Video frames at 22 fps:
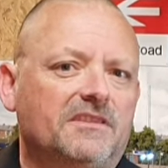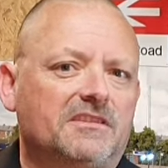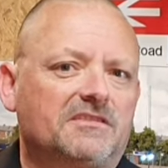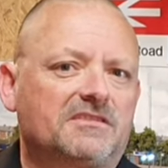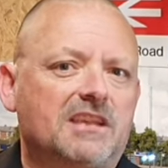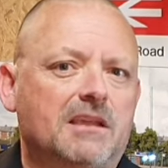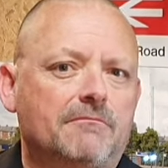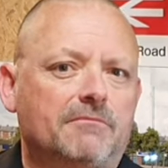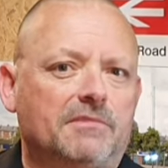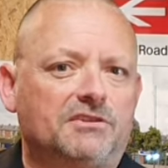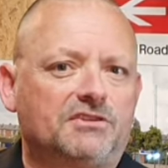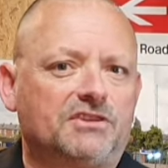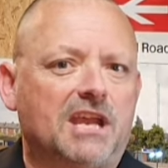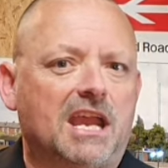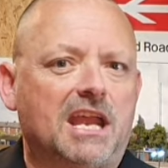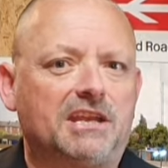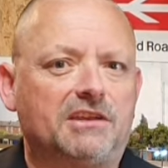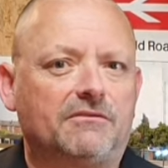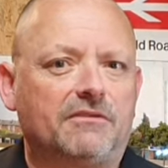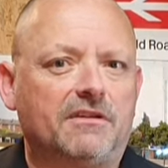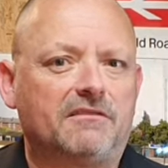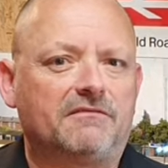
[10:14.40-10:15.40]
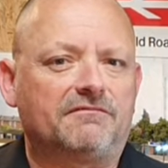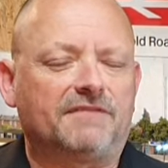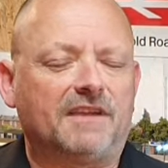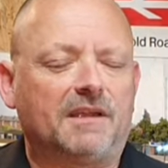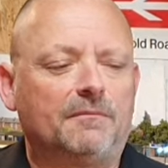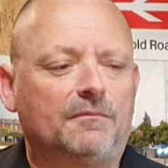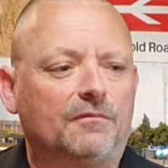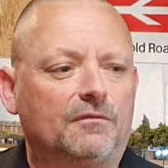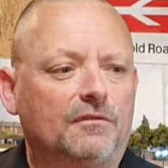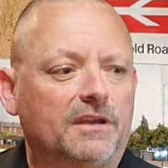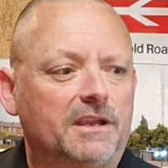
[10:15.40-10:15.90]
December, January and
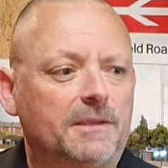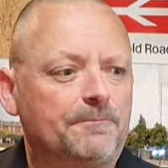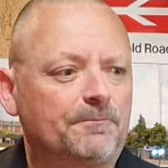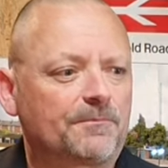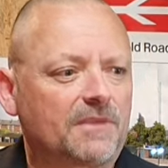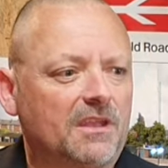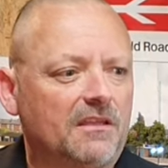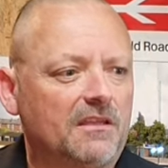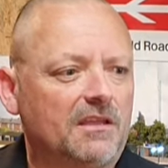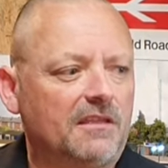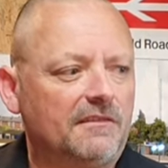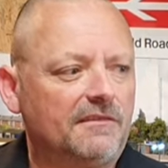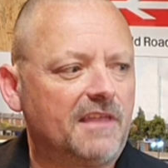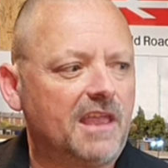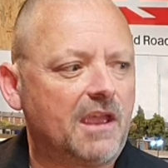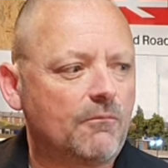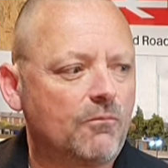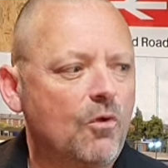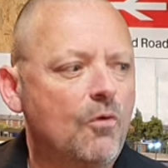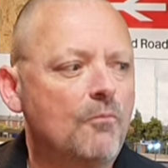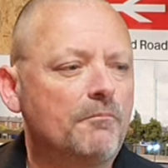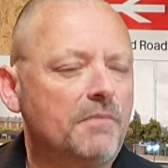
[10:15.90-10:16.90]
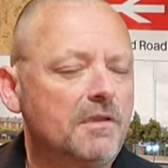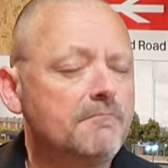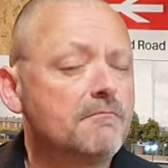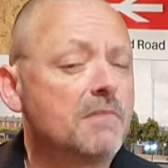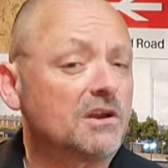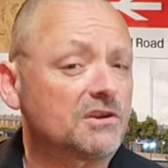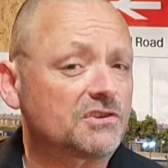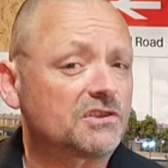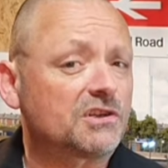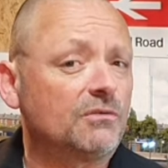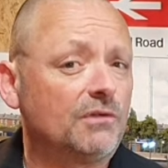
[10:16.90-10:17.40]
February. Uh, there won't be
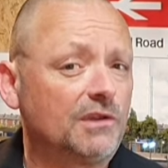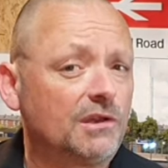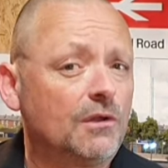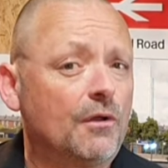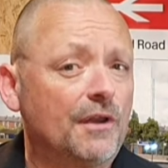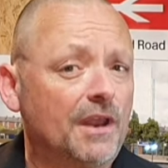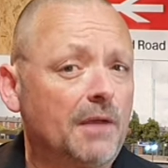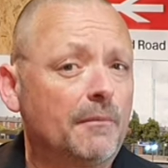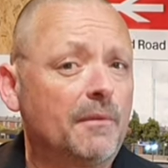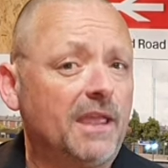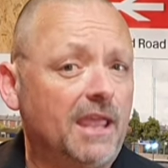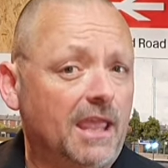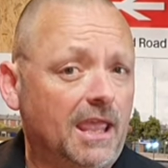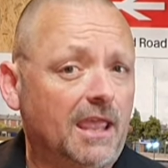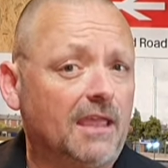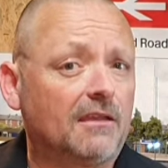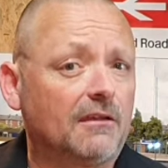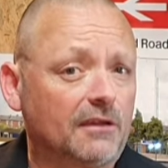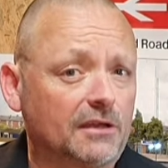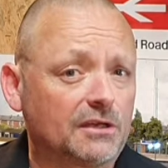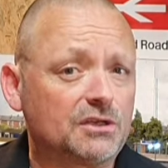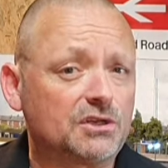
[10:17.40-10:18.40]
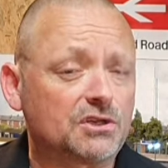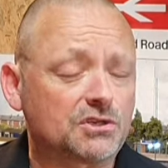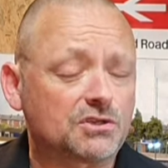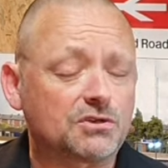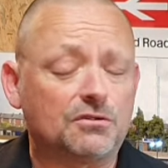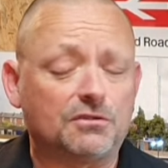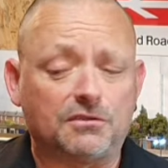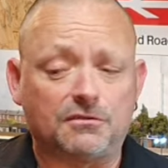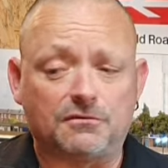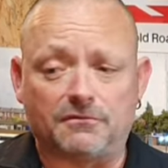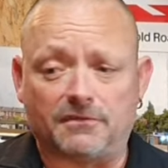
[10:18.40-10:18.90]
much going on up here. I can
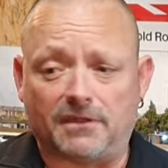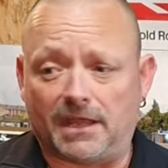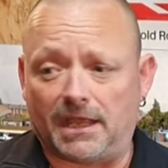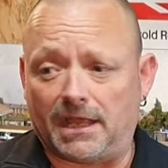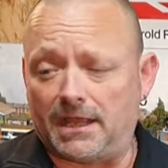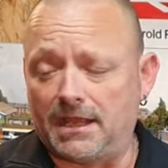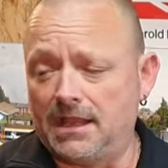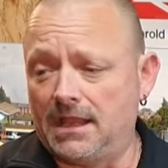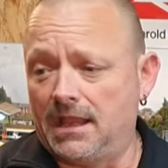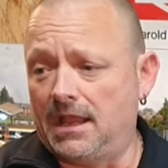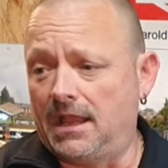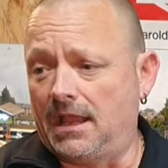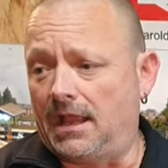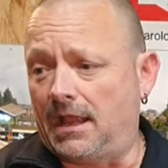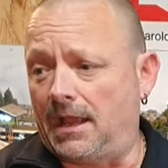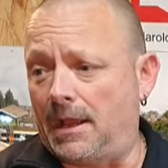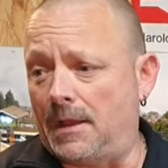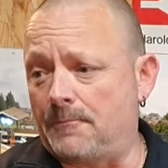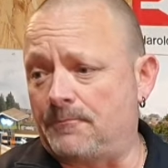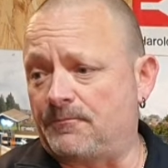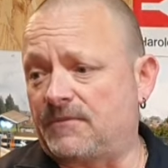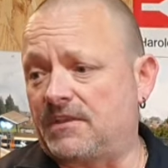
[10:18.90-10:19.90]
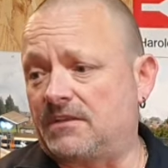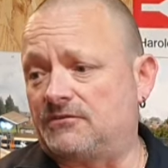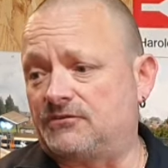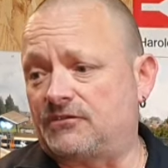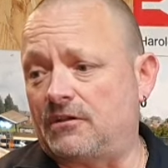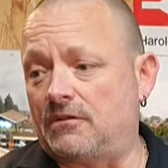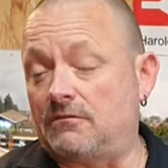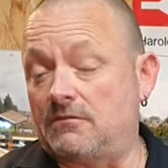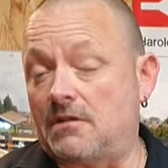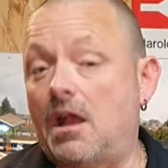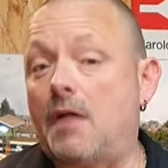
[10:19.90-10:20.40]
assure you that. Um,
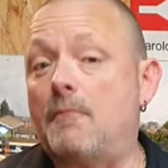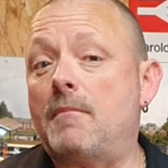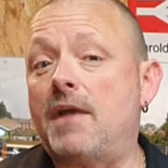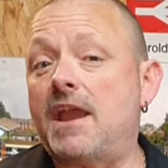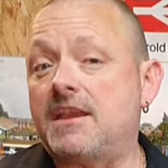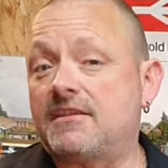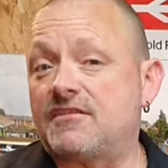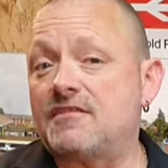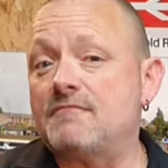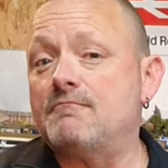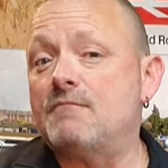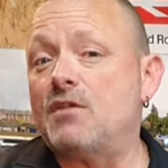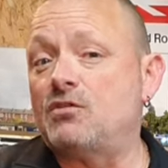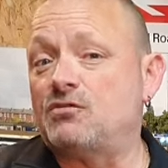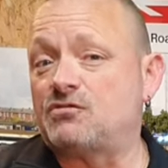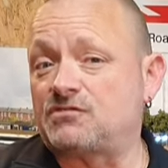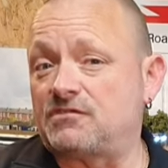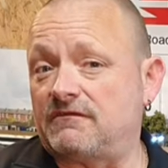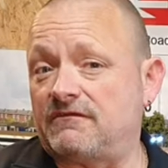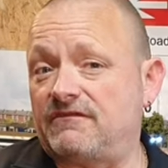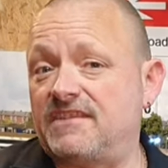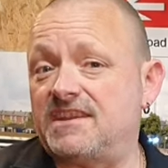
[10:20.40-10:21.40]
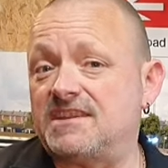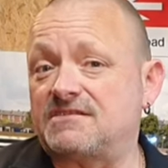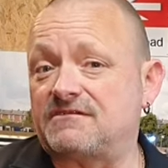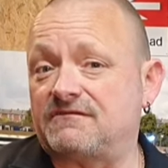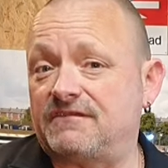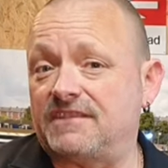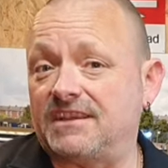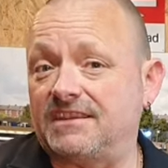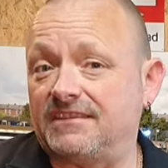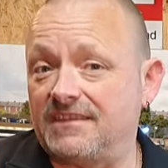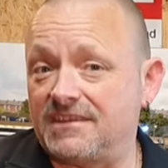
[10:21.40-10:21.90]
so make the most of
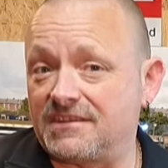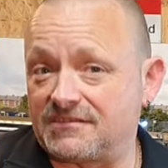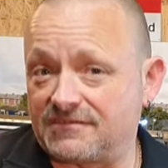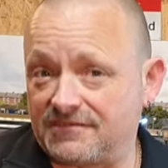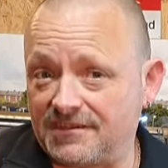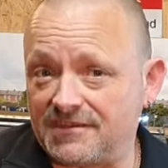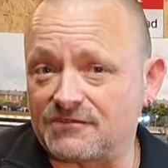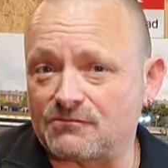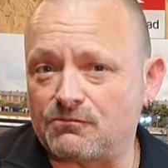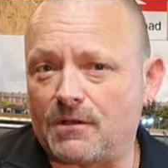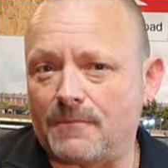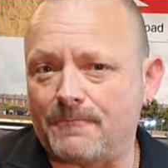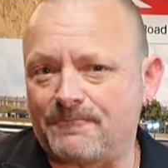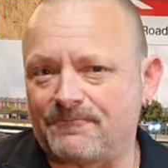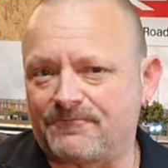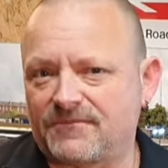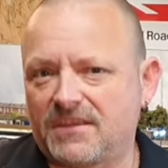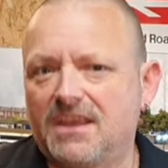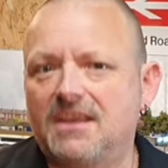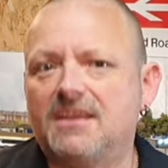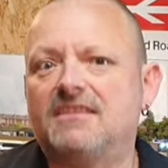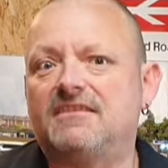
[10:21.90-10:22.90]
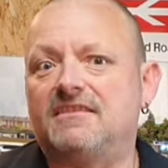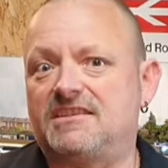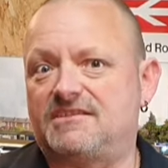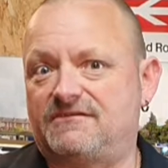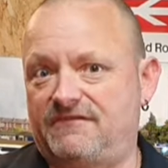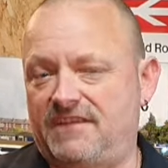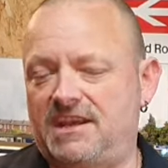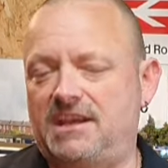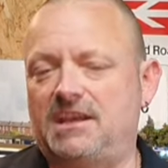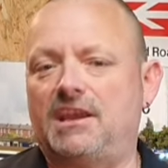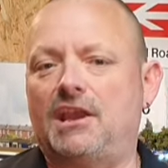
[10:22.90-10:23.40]
this this this one,
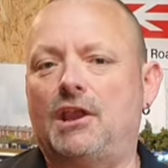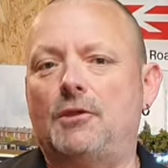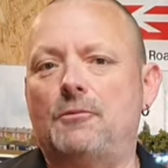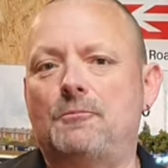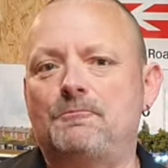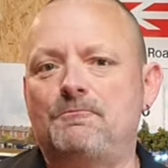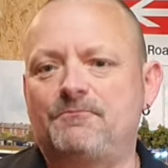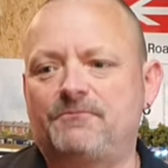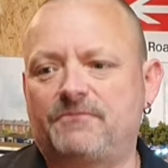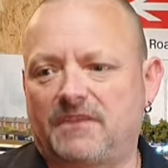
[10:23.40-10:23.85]
this video.